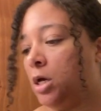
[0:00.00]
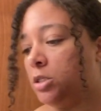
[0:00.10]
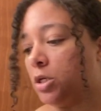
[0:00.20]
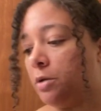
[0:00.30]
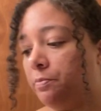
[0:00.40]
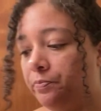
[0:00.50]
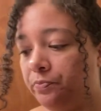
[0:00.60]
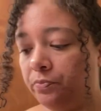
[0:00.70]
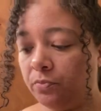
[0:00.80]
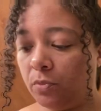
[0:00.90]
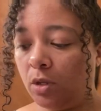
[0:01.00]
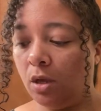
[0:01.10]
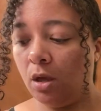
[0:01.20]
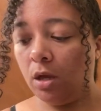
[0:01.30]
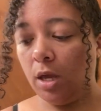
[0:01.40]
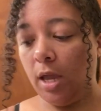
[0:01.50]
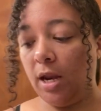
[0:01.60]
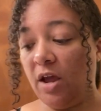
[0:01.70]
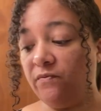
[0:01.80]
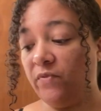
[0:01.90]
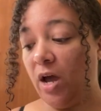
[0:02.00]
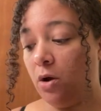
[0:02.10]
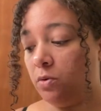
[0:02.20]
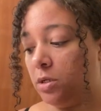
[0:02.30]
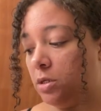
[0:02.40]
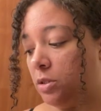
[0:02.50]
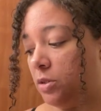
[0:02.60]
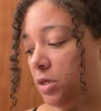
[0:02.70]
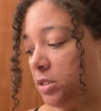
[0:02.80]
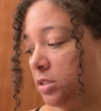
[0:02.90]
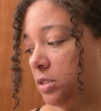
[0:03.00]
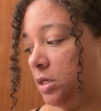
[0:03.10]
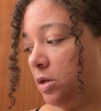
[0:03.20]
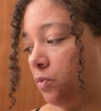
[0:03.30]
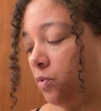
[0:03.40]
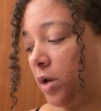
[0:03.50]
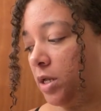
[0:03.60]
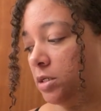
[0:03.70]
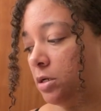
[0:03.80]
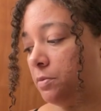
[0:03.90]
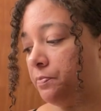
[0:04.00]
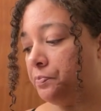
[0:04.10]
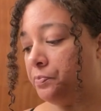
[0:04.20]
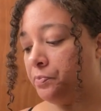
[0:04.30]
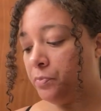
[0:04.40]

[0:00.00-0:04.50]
it's good and I found this in a random